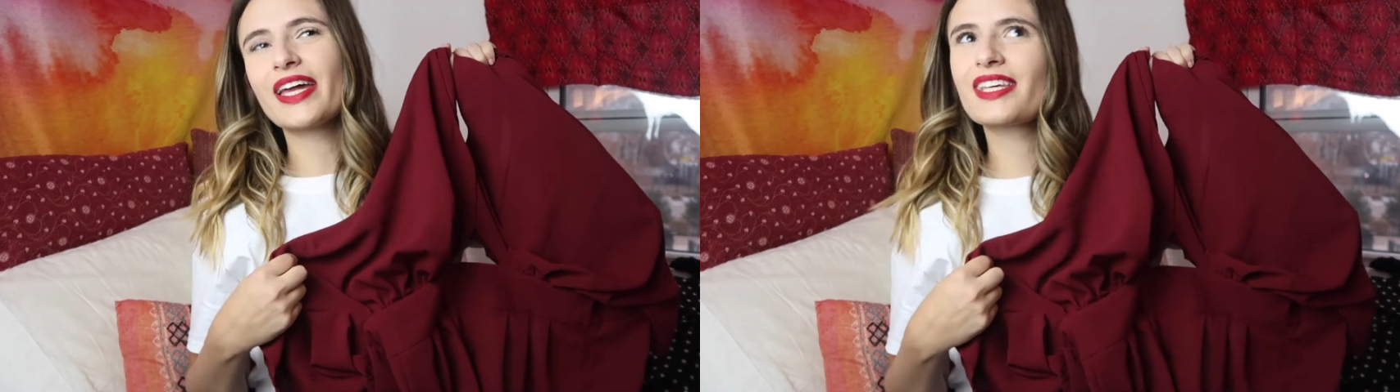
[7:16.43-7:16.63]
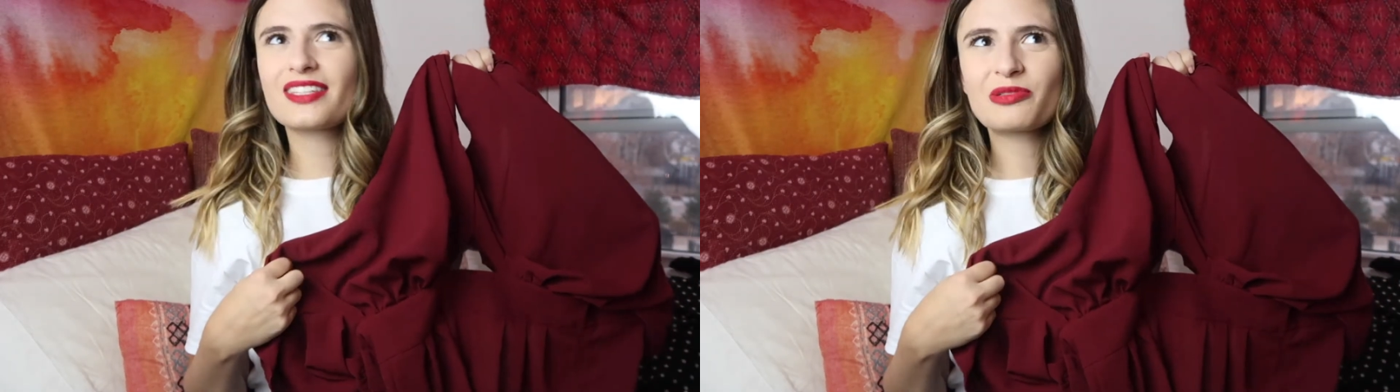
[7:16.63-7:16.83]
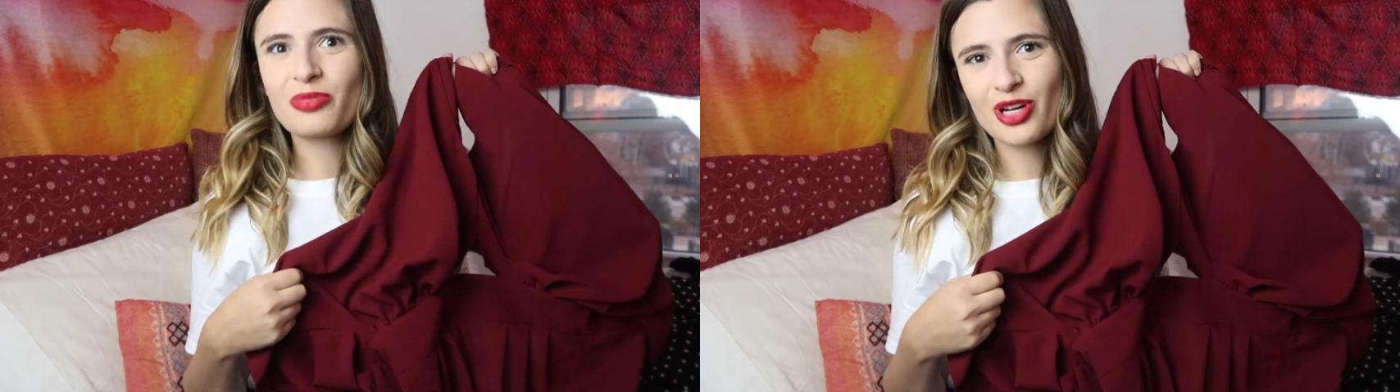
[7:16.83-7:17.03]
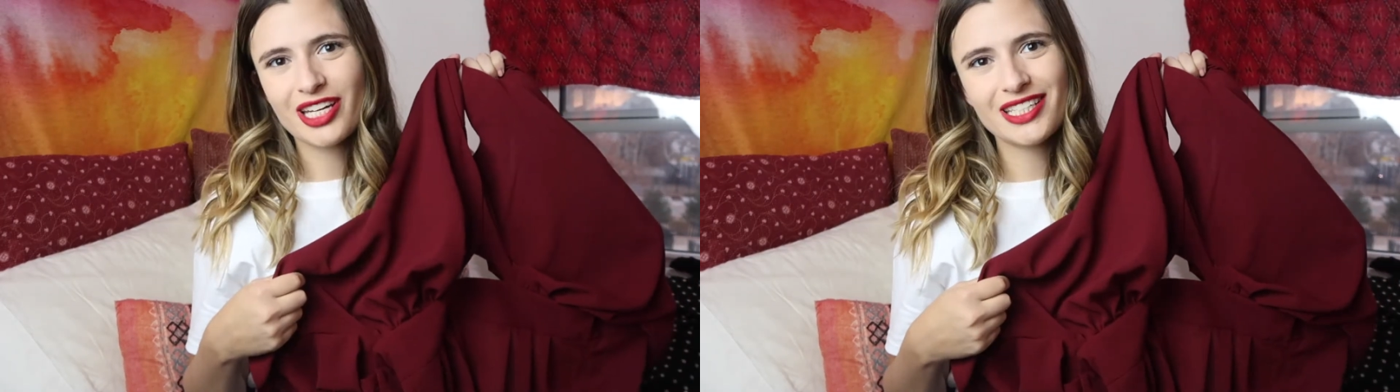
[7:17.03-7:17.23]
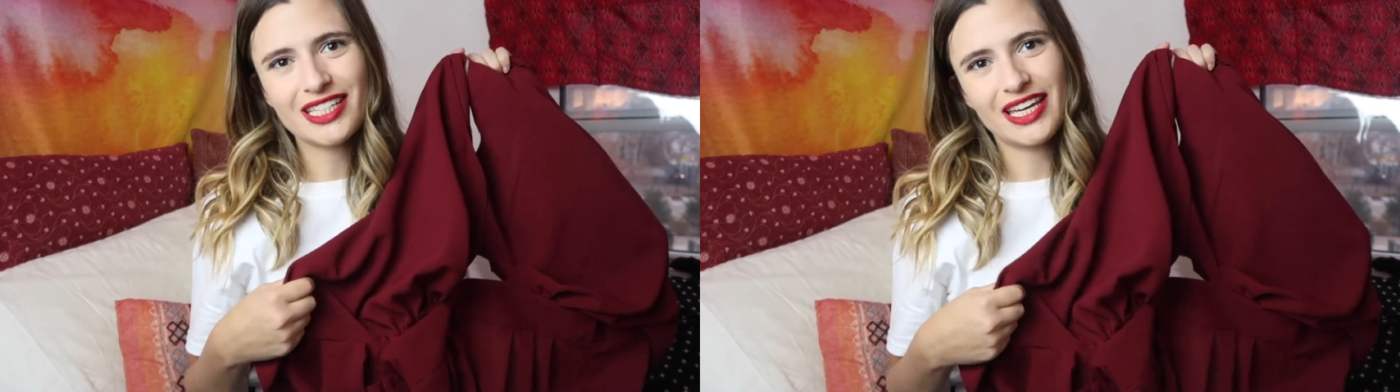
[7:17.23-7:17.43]
anything
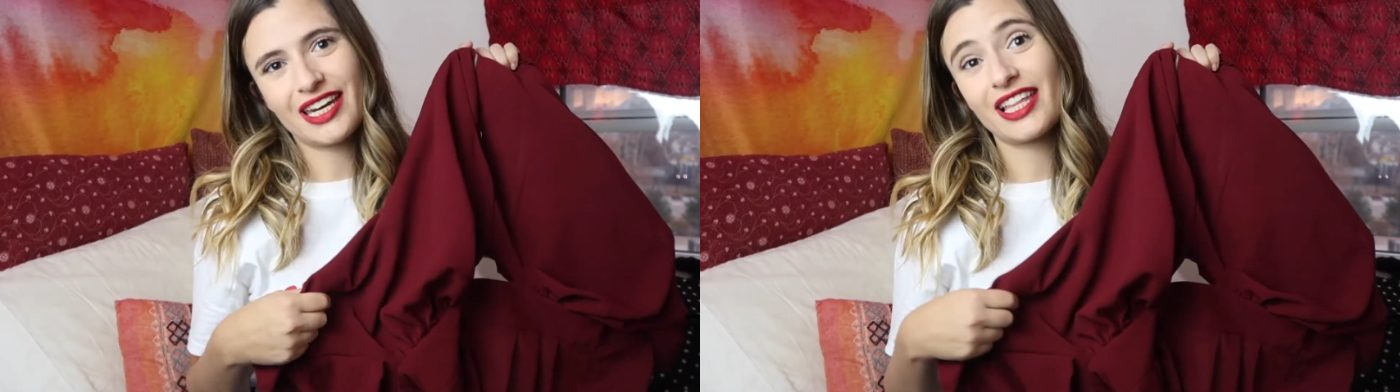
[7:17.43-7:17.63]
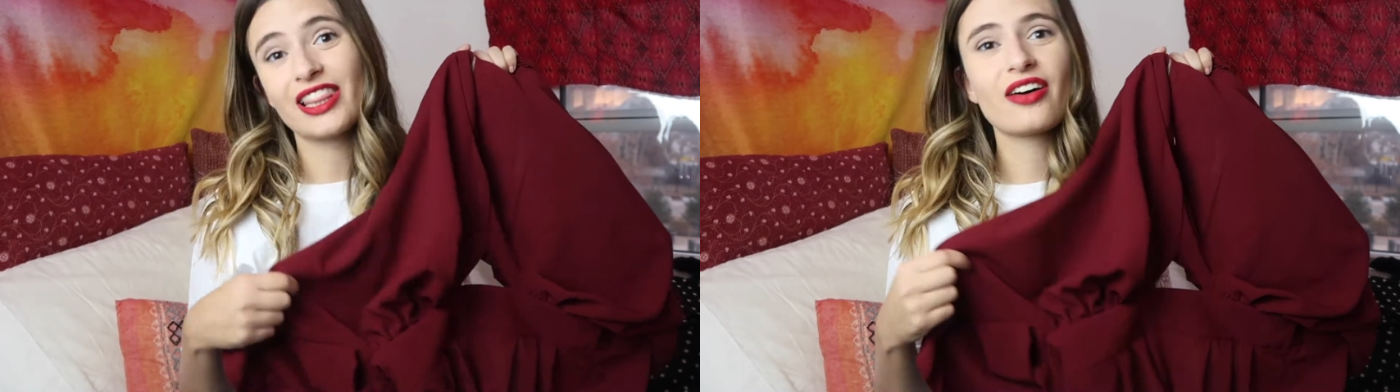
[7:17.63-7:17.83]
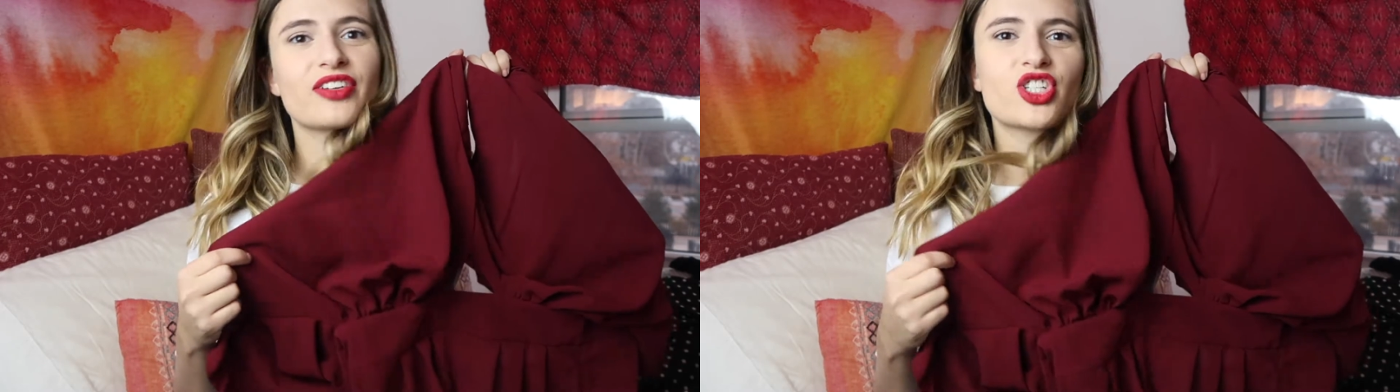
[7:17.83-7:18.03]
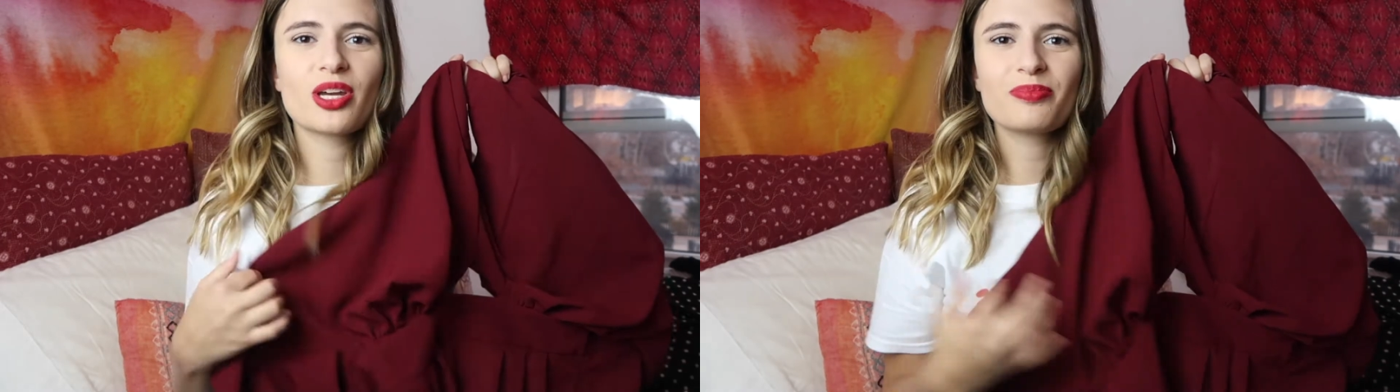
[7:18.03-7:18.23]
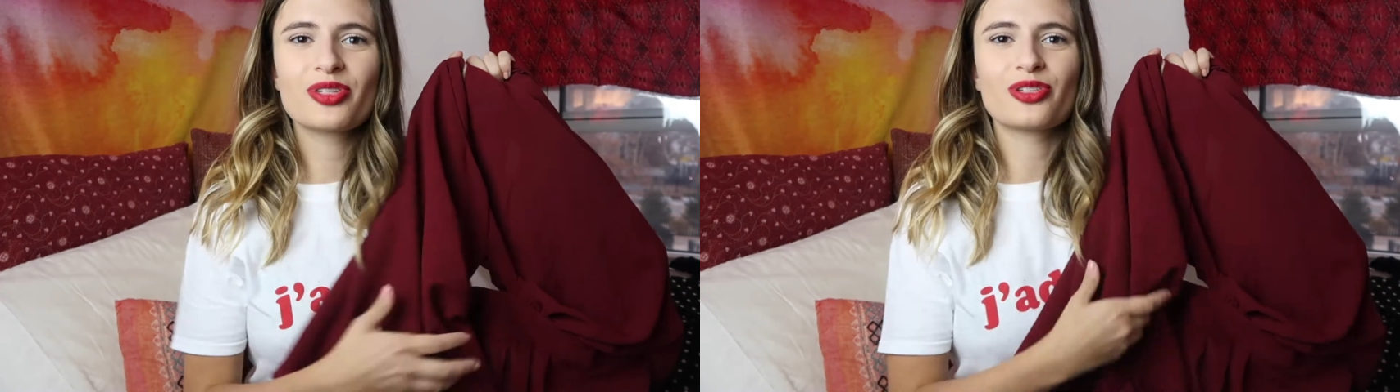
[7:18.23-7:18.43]
burgundy and I love a
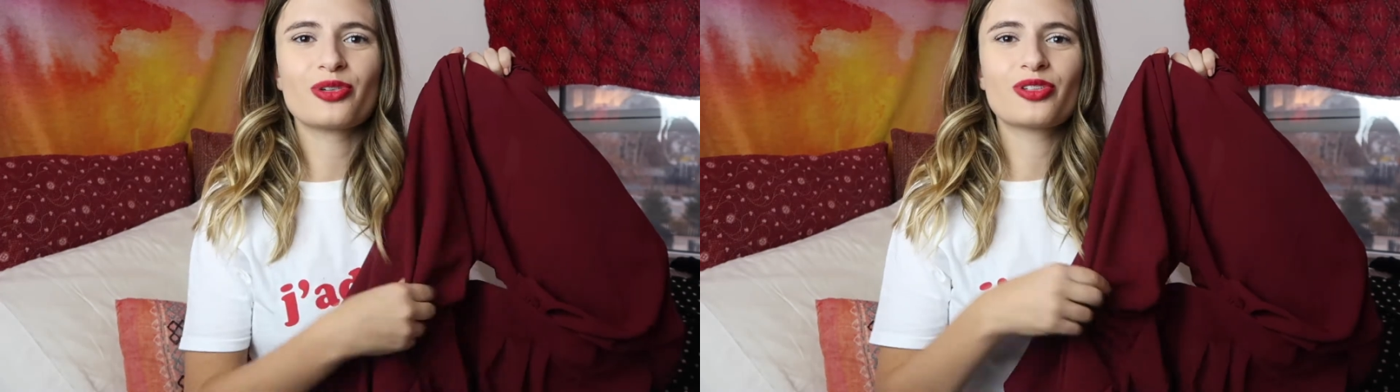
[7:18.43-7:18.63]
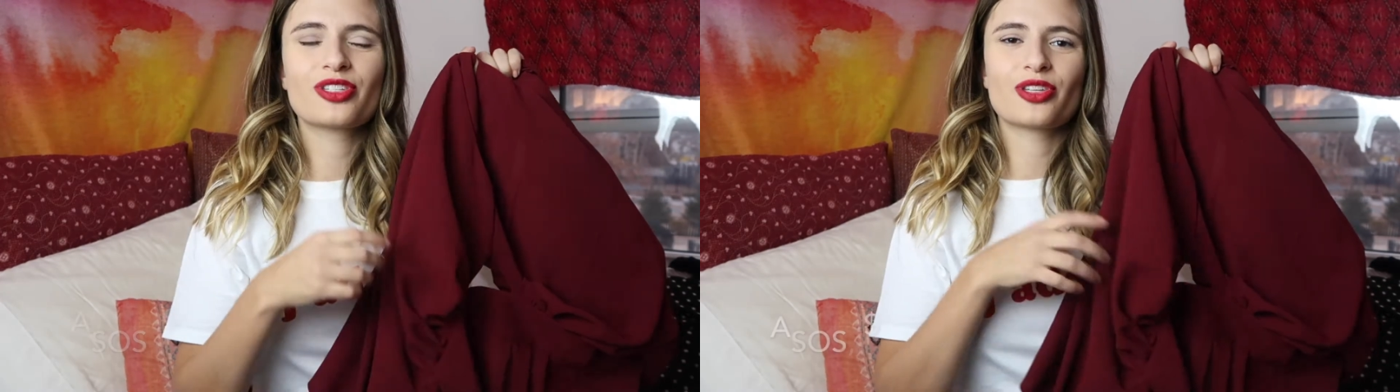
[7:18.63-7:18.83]
jumpsuit.